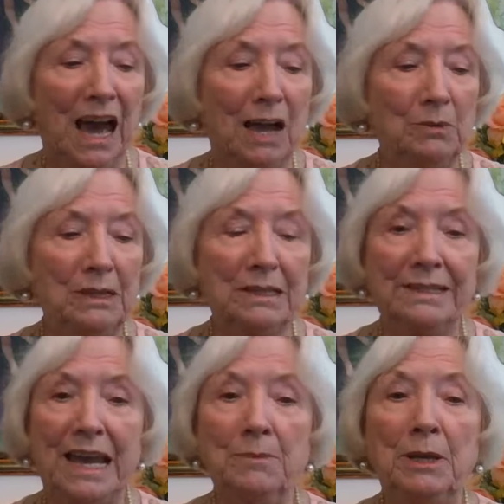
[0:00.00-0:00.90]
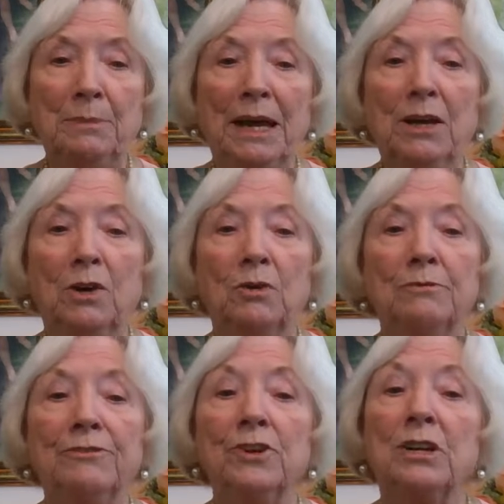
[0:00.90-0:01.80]
I will examine my
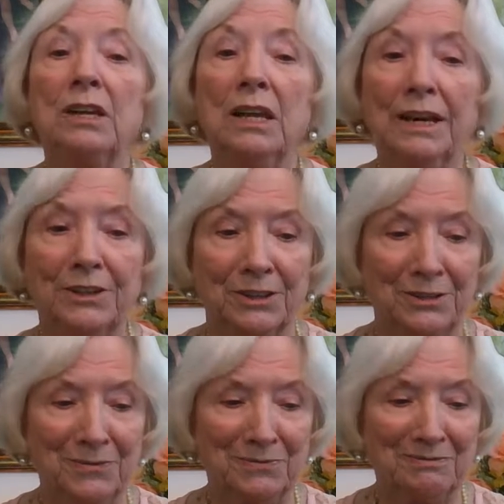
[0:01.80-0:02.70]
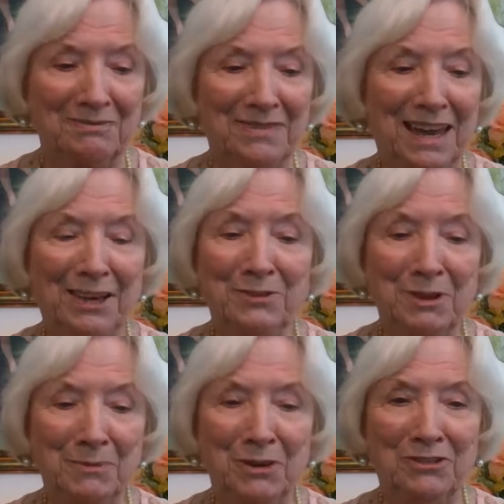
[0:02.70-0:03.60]
home for clutter and
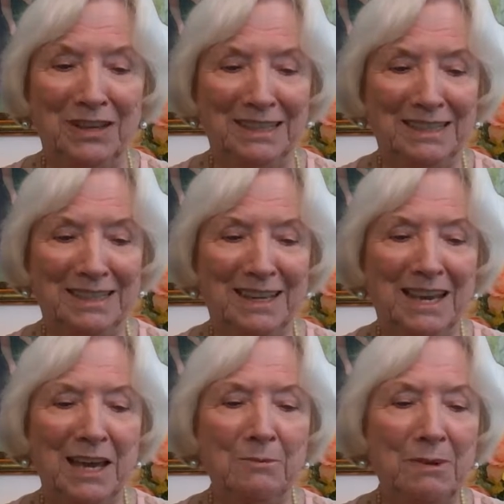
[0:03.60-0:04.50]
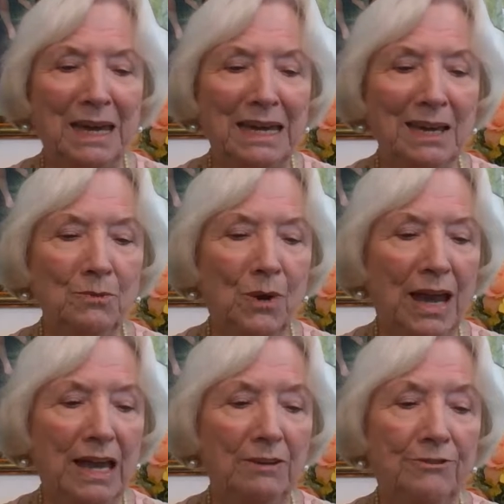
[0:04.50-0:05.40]
remove it, making
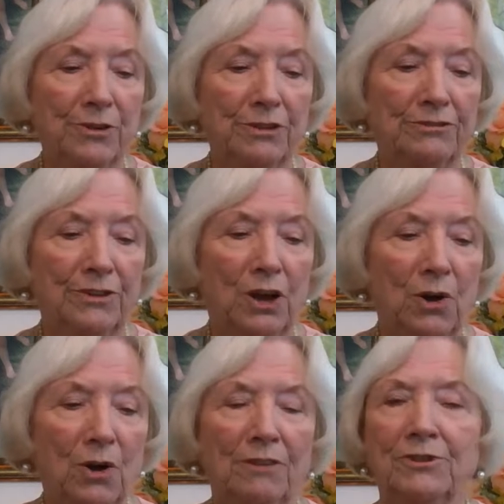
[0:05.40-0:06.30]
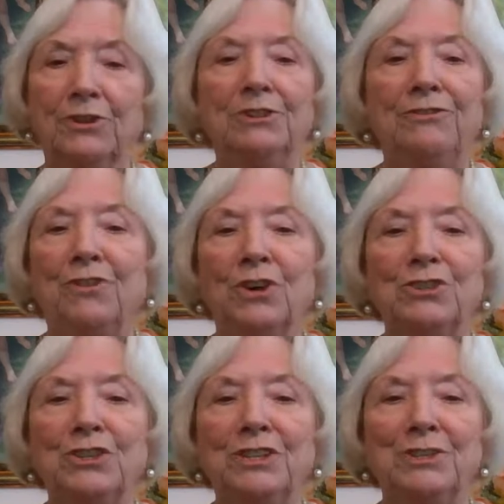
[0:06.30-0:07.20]
way for the flow of good
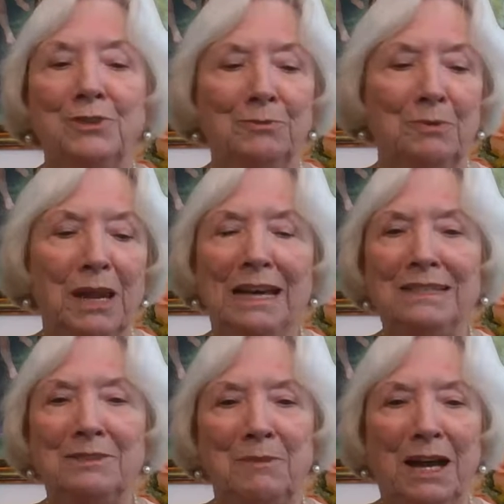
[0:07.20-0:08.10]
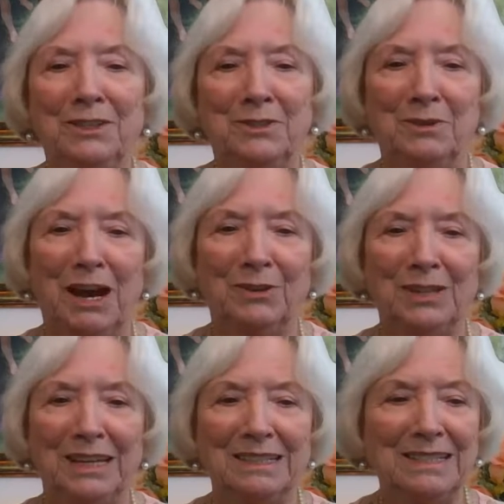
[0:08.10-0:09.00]
fortune to bless my
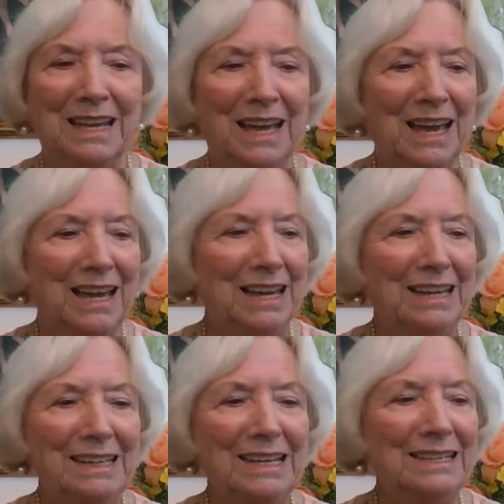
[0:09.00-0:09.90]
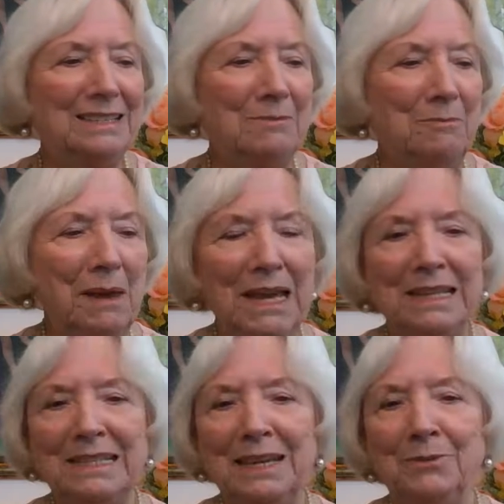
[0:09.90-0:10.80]
surroundings. It is
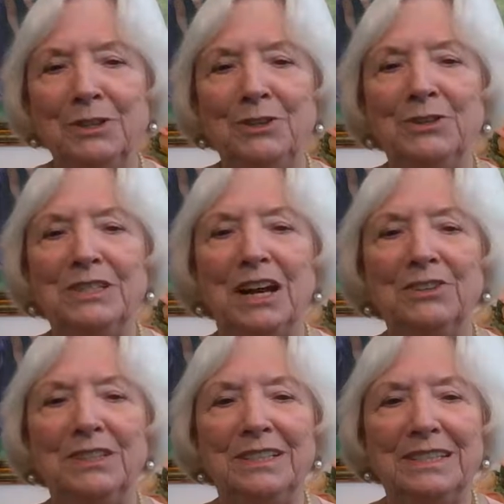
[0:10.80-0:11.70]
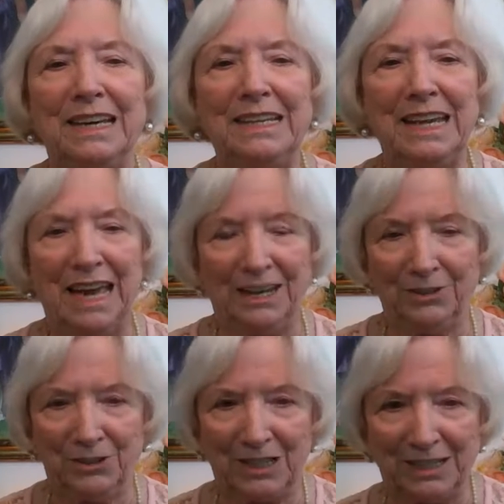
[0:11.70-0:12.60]
amazing when you start to study
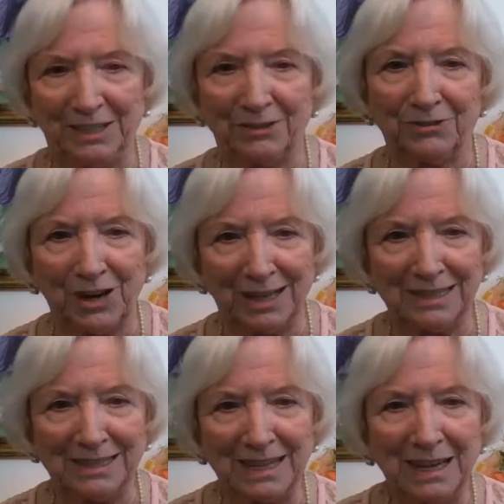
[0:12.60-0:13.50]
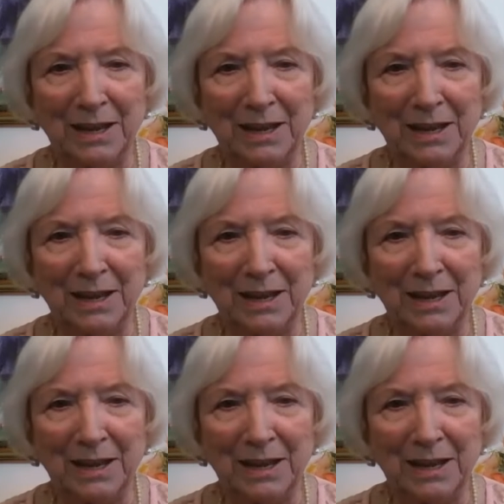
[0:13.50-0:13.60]
energy, dear friends.